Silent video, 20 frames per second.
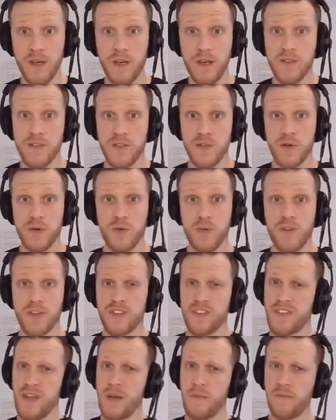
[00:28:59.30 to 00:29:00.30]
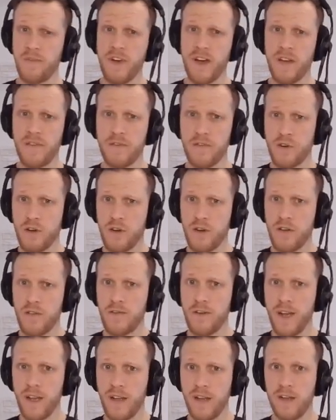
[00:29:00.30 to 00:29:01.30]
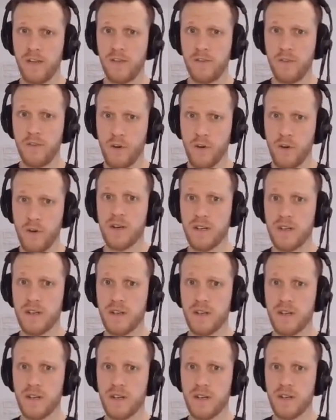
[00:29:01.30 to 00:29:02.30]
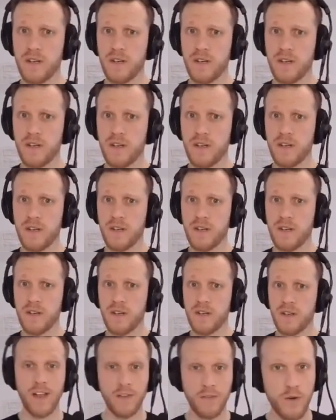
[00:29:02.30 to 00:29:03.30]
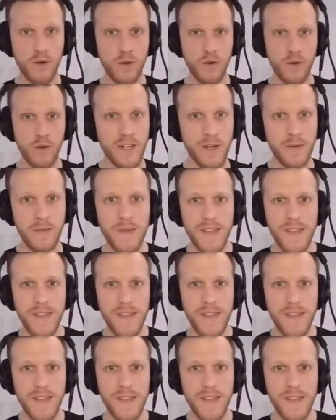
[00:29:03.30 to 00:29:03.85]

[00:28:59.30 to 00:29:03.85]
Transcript: So the dep5 for file format, dep5 file format now